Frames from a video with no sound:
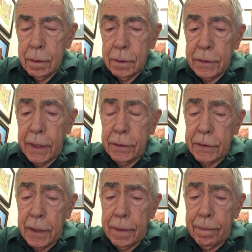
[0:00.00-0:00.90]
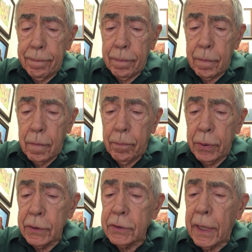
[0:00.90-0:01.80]
Saint said,
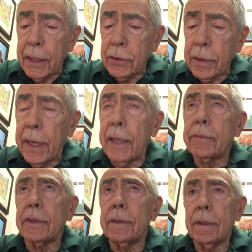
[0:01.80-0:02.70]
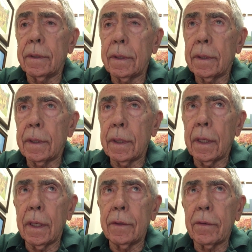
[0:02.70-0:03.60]
"Put aside your hatred
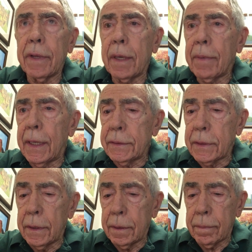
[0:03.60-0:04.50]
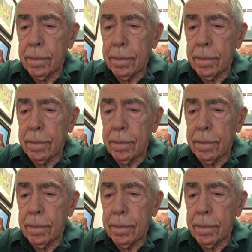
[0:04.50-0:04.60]
and your animosity.